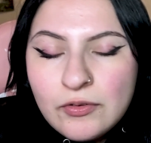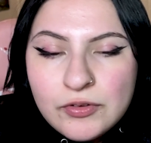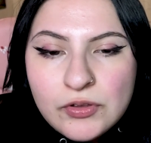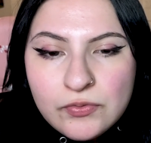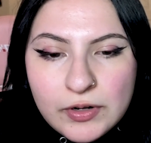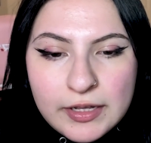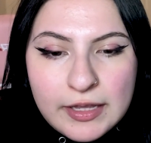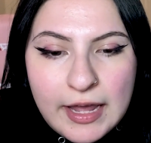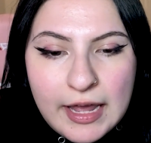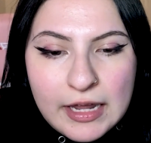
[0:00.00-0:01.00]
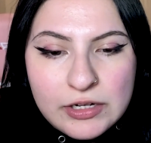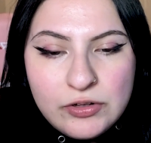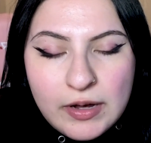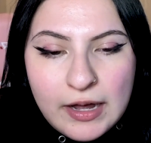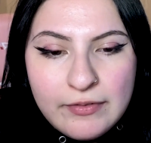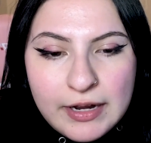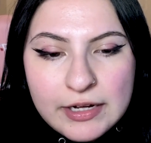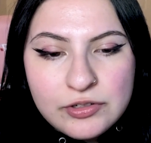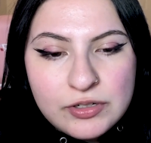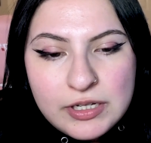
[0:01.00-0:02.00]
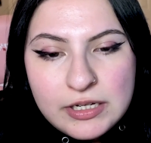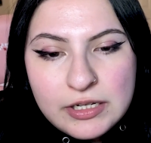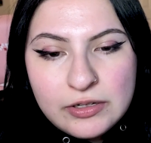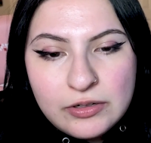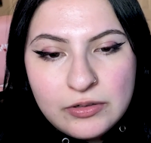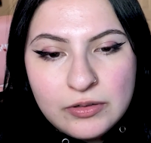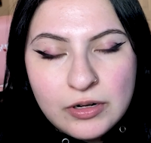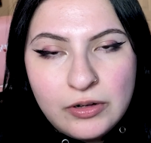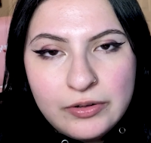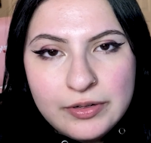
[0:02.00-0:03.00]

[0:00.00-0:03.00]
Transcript: for the front of the hand, you have an extra detail called